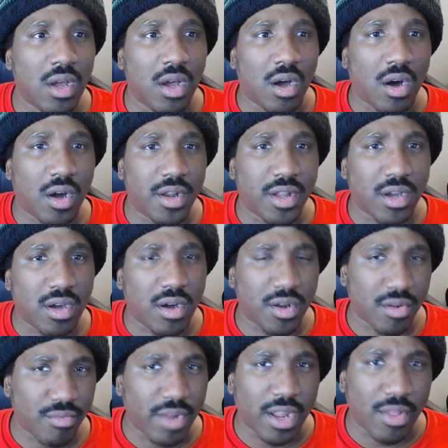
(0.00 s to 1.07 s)
on a
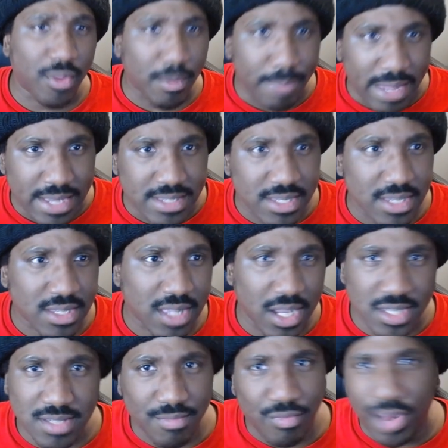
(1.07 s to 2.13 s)
on a regular basis,
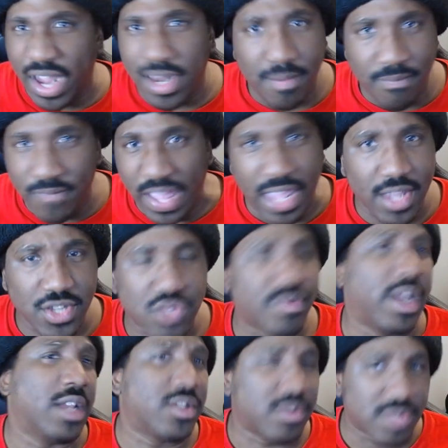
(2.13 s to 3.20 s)
like some random Vegas
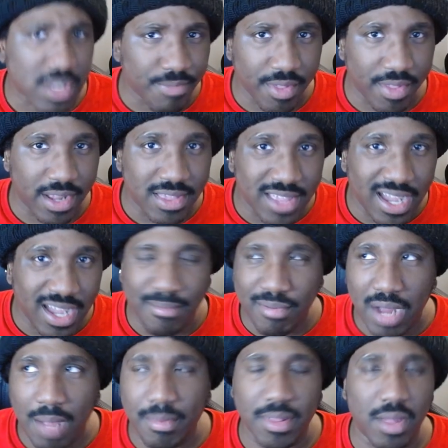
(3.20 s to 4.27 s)
race or something like
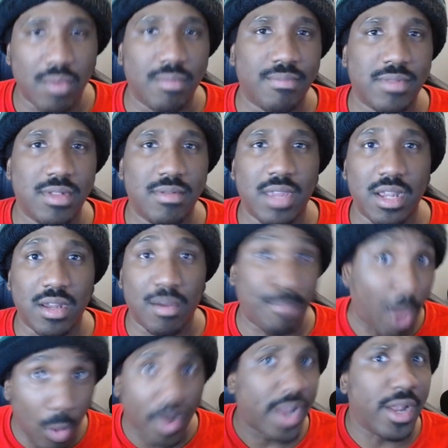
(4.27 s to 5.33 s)
that. Probably you
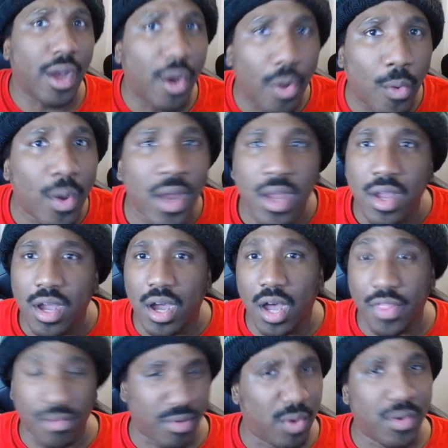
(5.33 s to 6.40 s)
know Pocono,
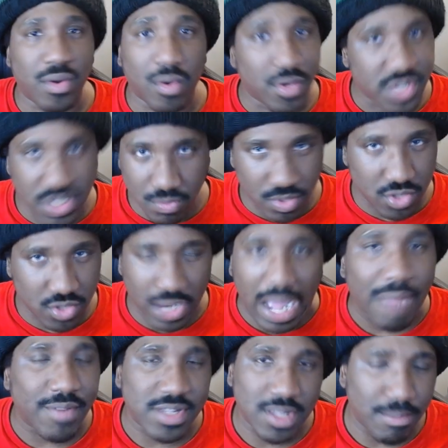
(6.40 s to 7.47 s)
uh, the road courses which are
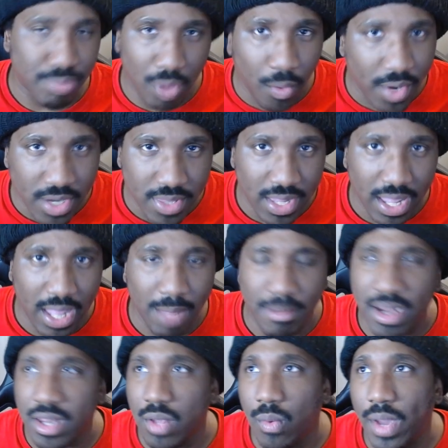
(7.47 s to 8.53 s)
obviously broken in the game
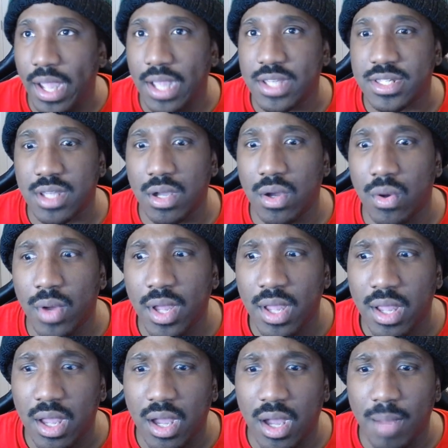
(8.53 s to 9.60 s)
anyway. So
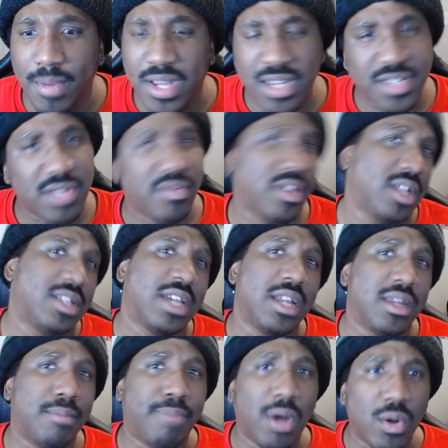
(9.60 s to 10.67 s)
um, he doesn't really
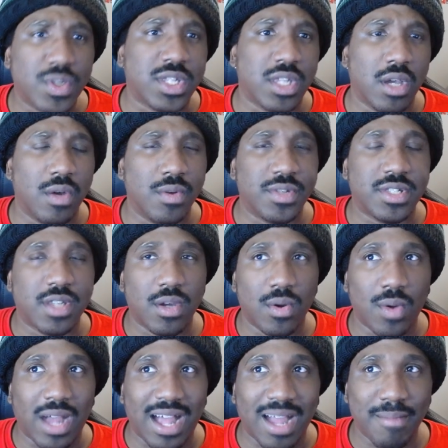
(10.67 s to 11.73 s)
tend to post those.
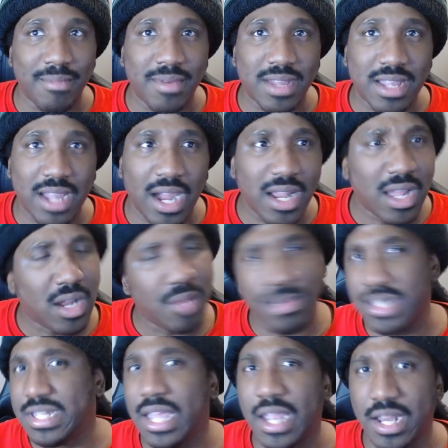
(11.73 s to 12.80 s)
So I'm kind of going to
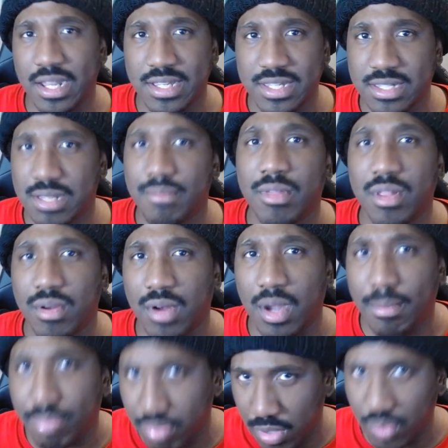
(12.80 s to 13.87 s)
be taking a similar
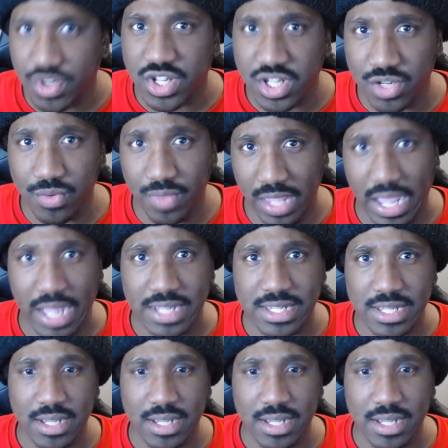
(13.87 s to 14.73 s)
approach to that.